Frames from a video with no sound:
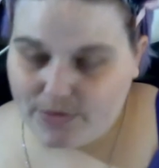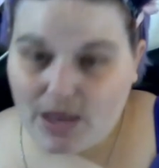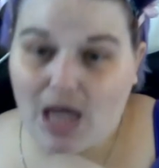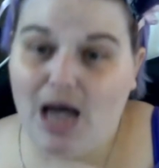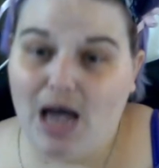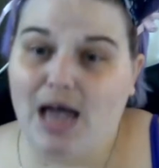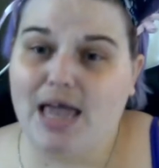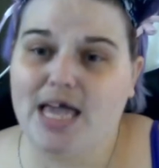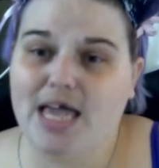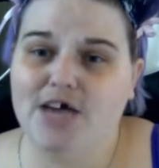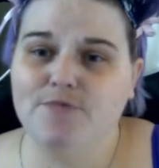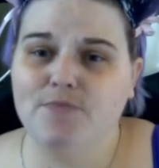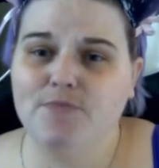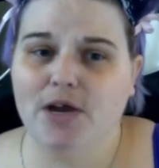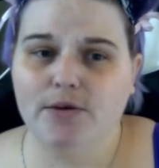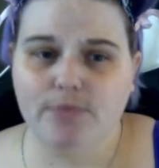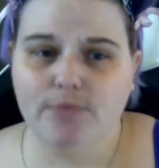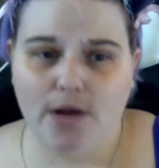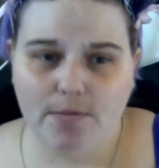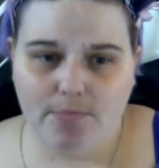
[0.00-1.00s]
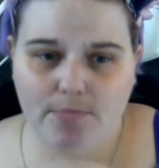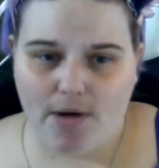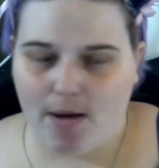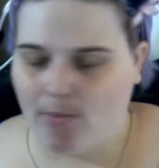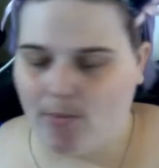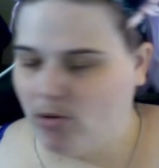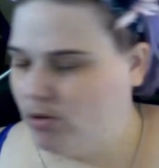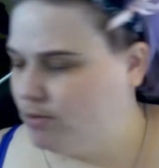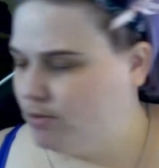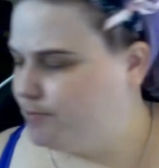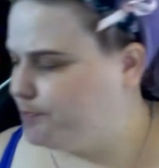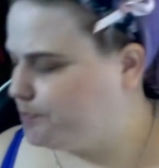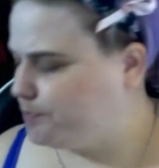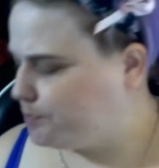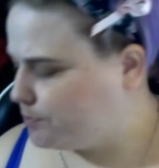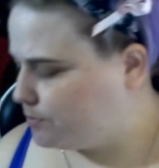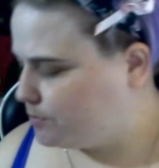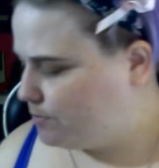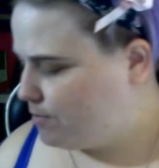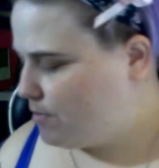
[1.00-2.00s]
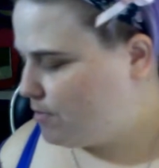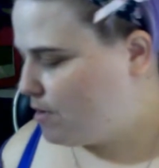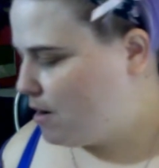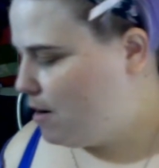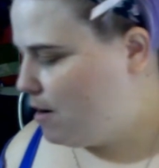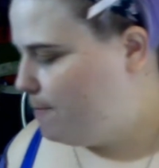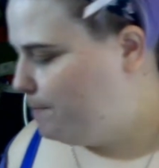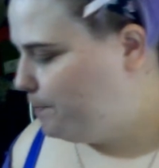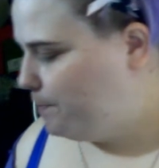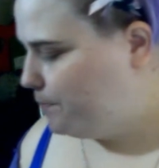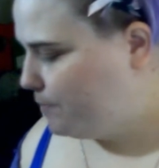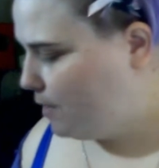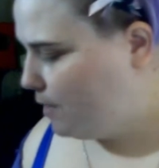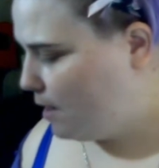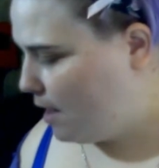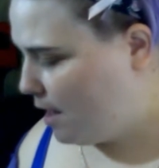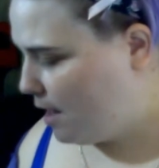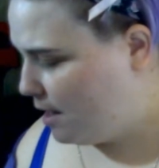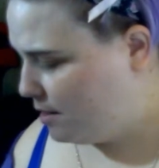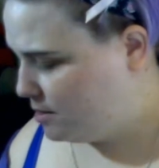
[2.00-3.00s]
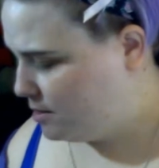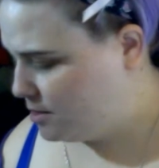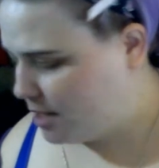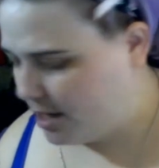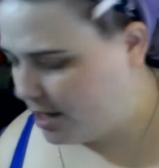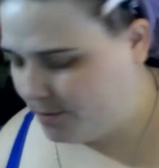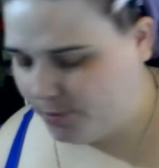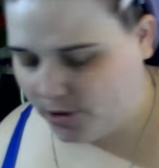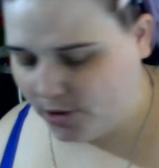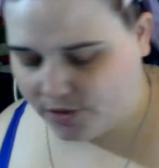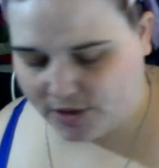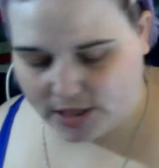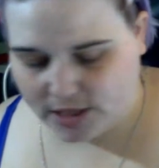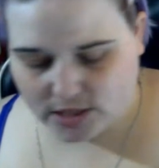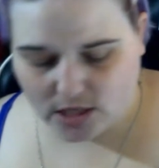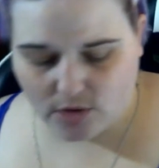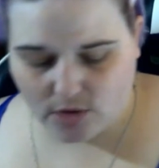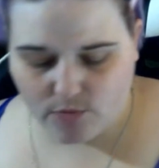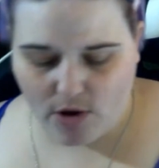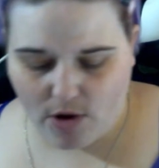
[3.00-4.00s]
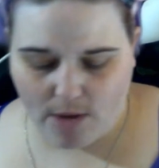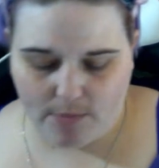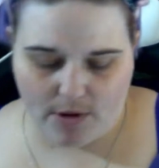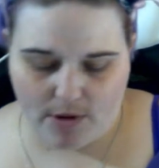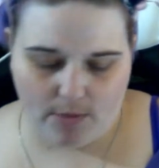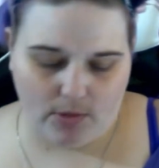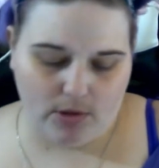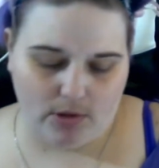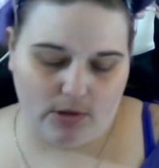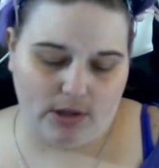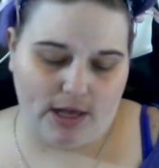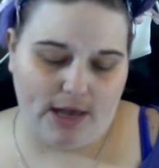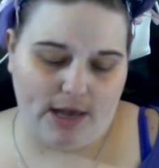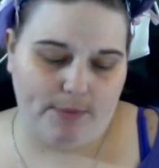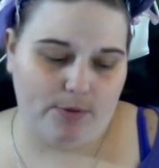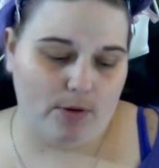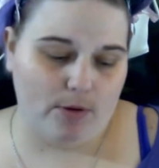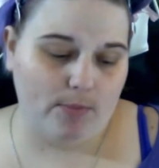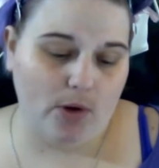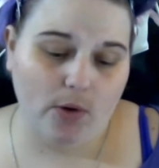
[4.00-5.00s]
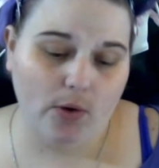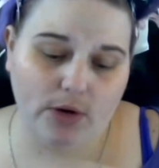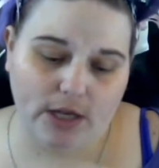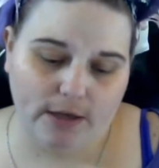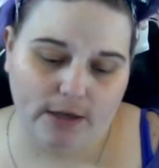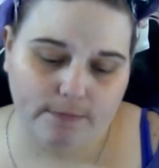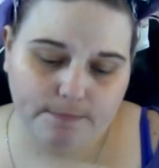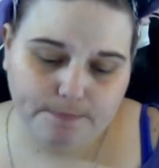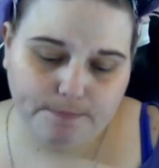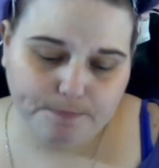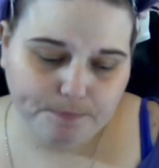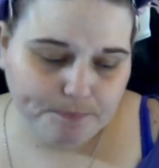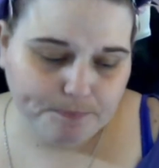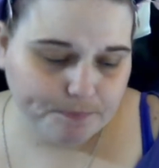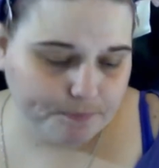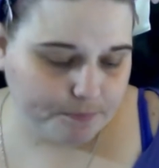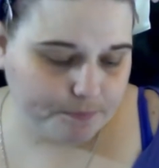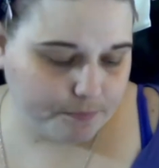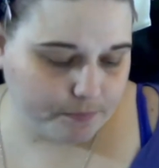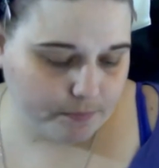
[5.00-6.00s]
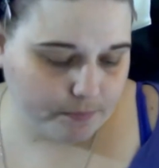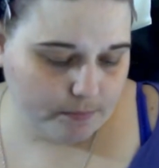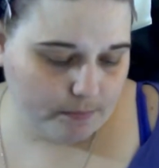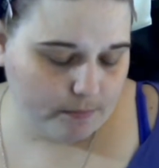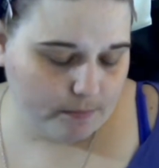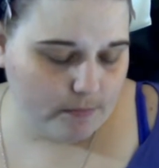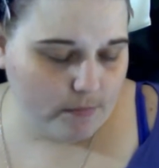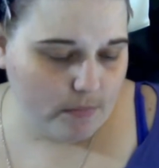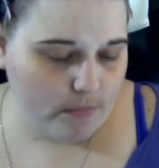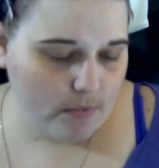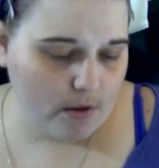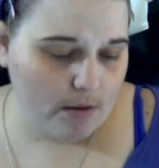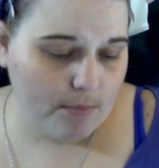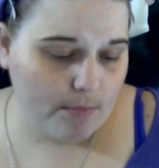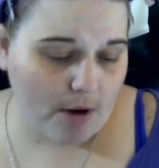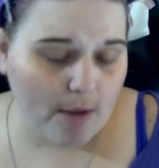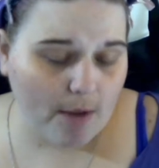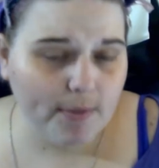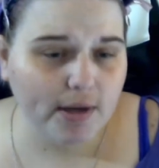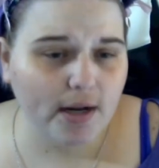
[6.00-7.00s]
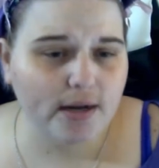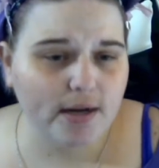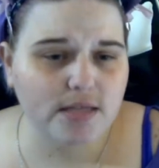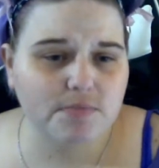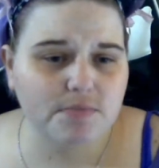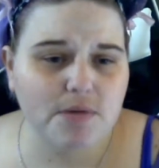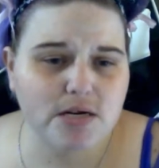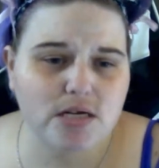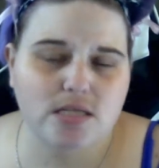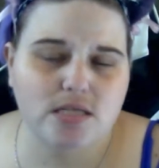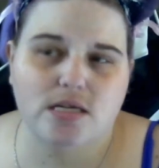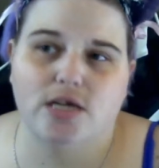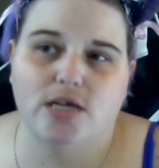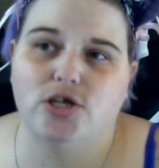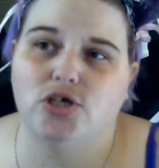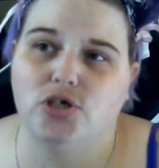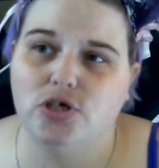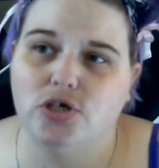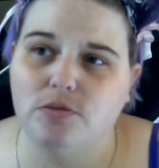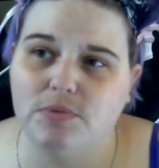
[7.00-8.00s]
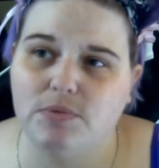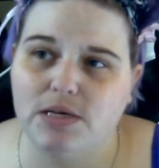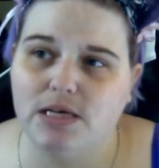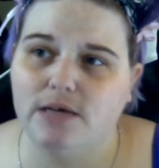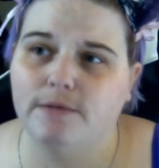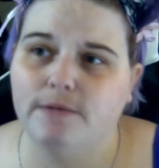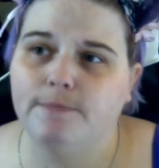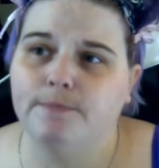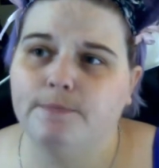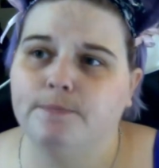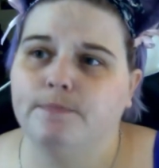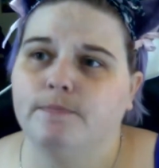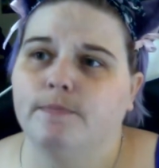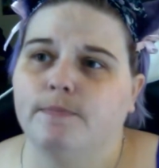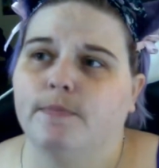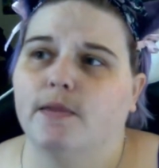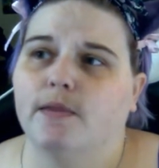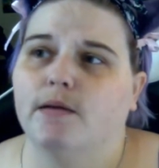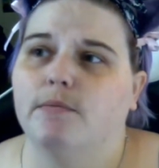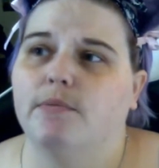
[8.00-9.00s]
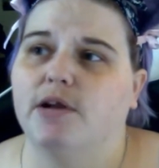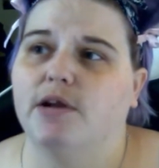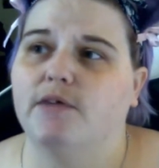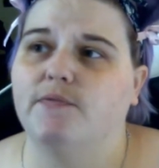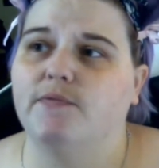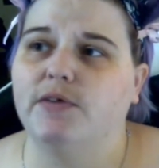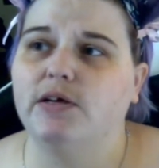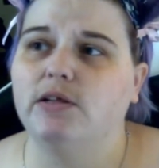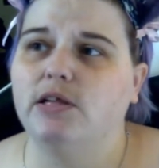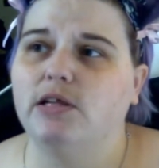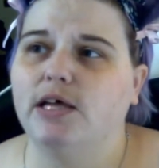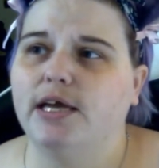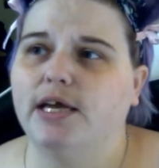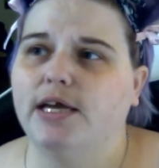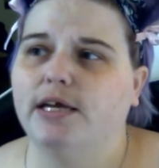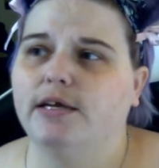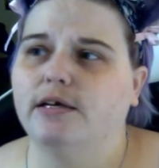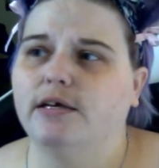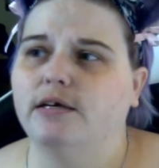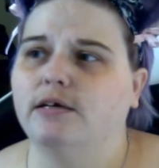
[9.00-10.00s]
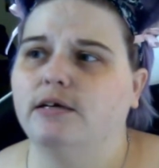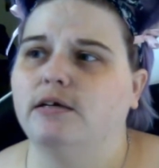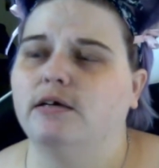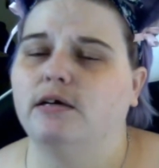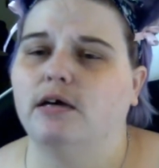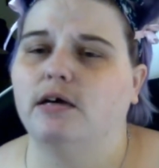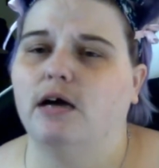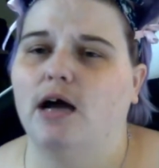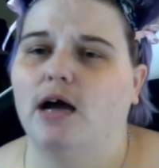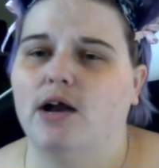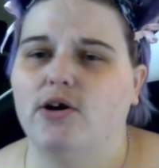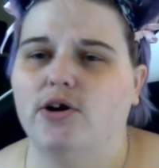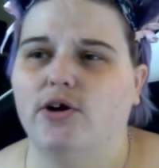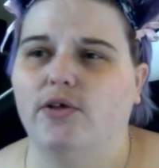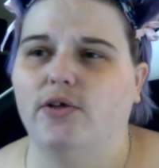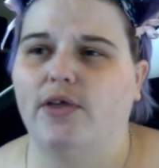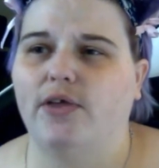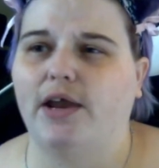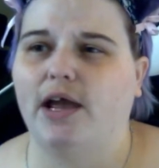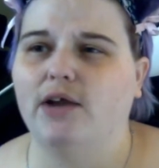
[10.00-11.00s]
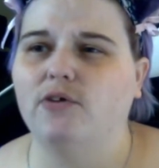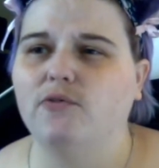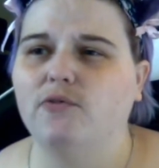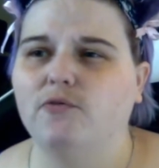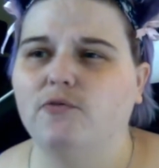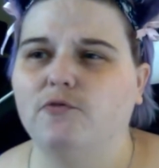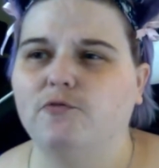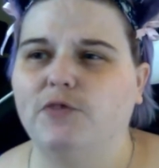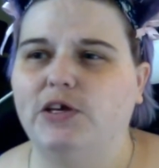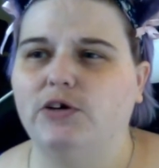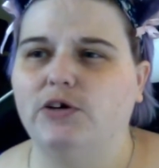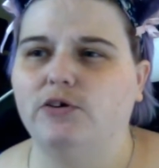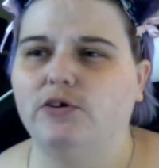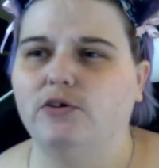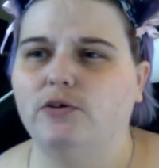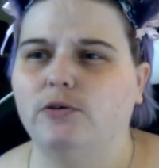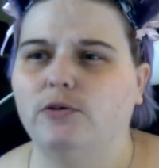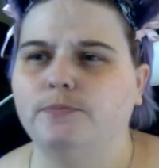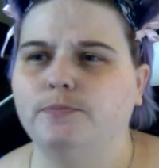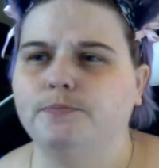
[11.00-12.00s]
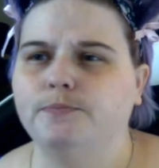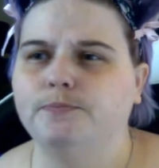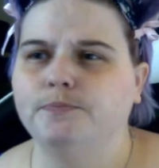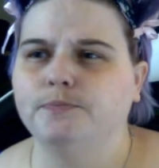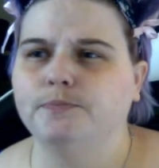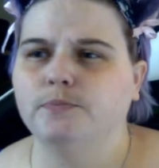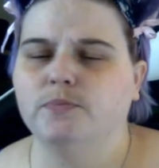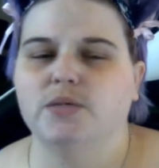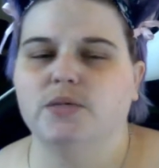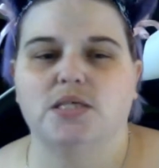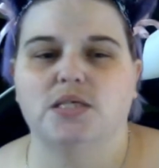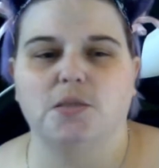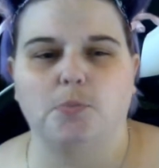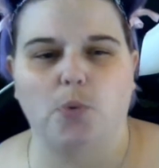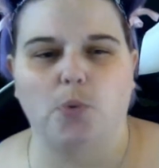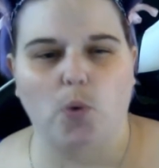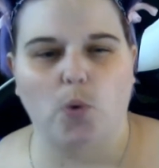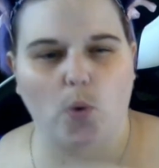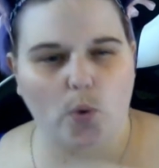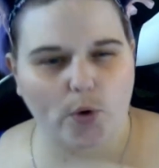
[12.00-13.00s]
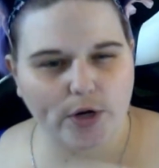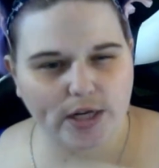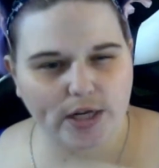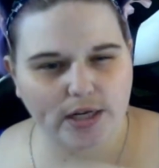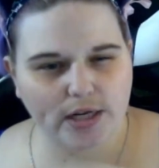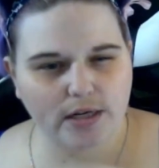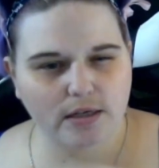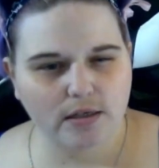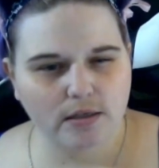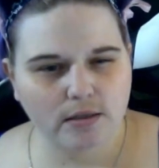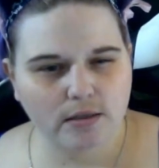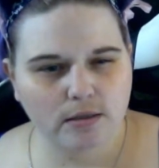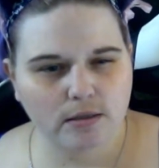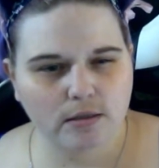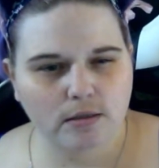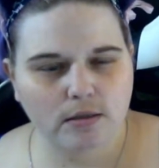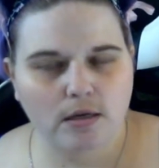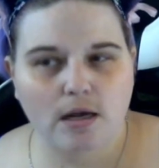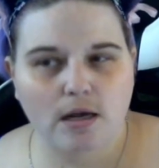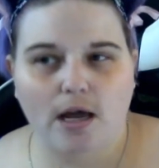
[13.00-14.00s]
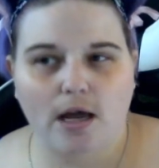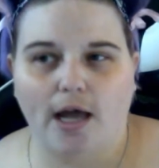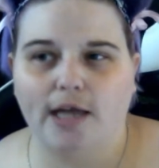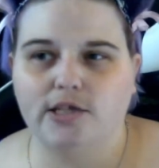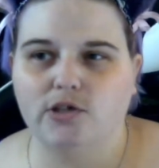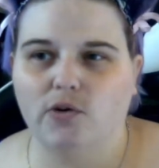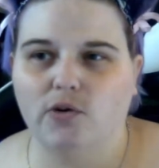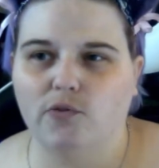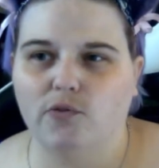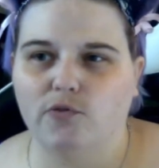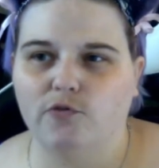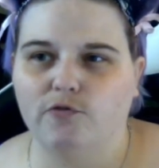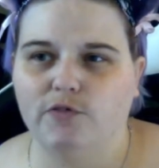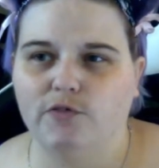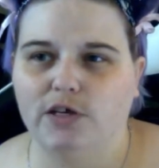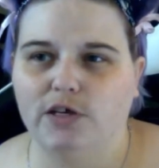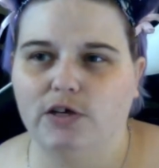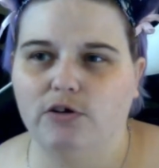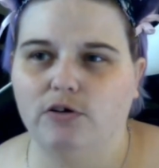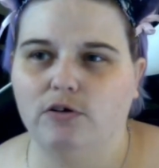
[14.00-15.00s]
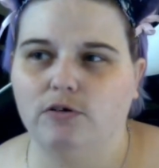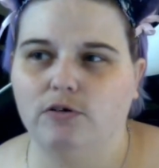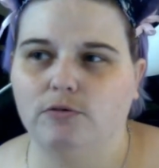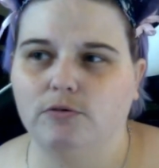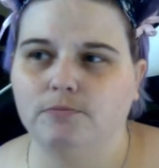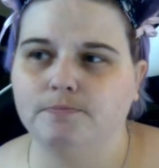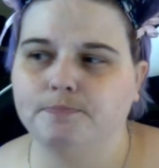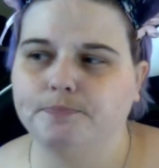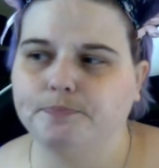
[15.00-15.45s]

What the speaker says: I have my Redbubble, and I put things on Redbubble. I promote it. Probably not as much as I should be, but I feel like, I don't know, like I don't feel supported. I don't feel